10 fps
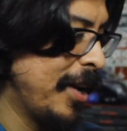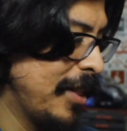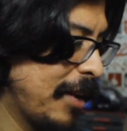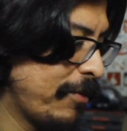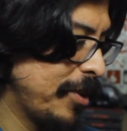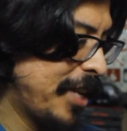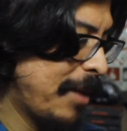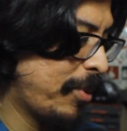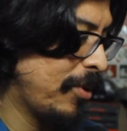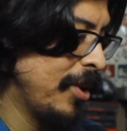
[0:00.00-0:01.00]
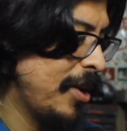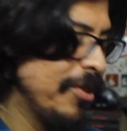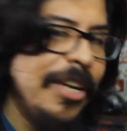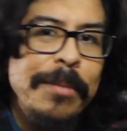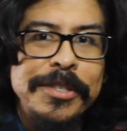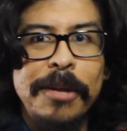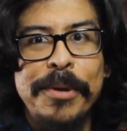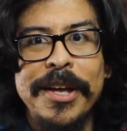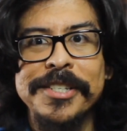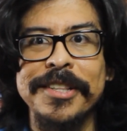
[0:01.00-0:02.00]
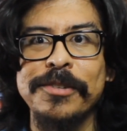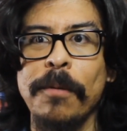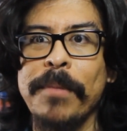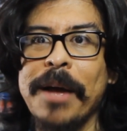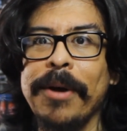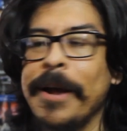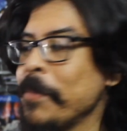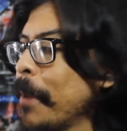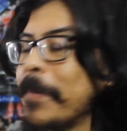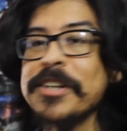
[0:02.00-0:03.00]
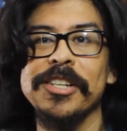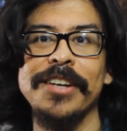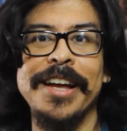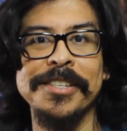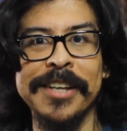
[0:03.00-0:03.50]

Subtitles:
Like, for example, another game that's on PSN that's going bye-bye, Metal Slug X.